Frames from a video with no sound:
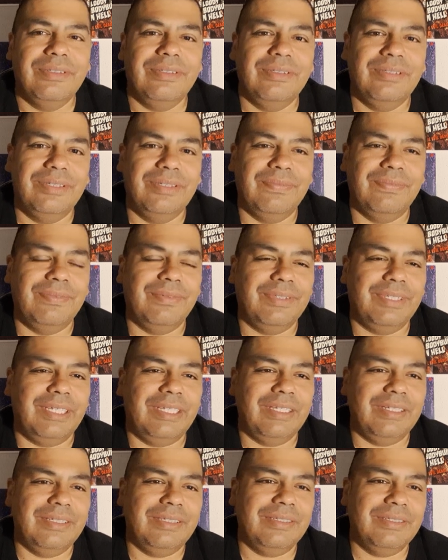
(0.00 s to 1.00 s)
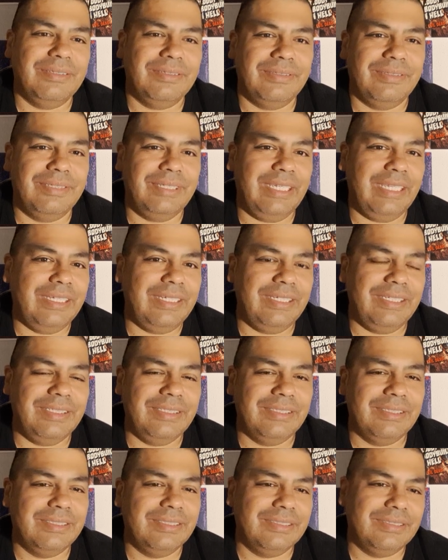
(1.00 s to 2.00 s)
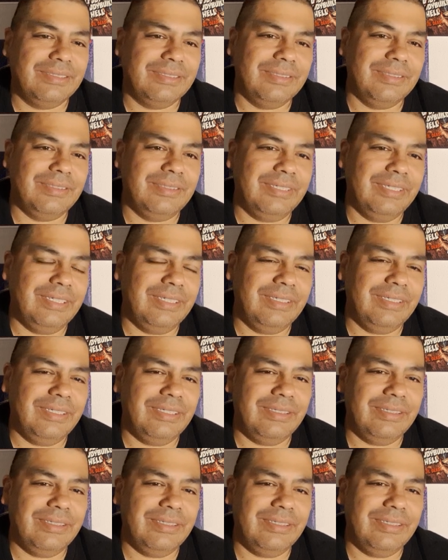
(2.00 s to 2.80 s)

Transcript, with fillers: looking for that 80s late